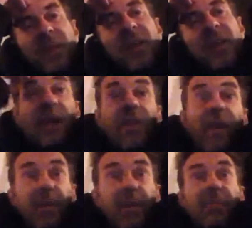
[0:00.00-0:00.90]
Now that I'm
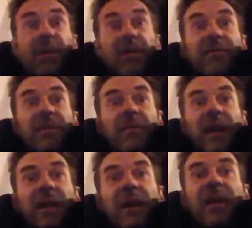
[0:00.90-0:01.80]
independent filming,
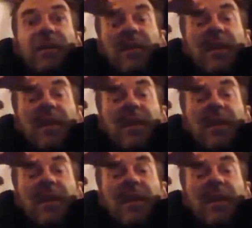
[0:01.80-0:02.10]
I, I do need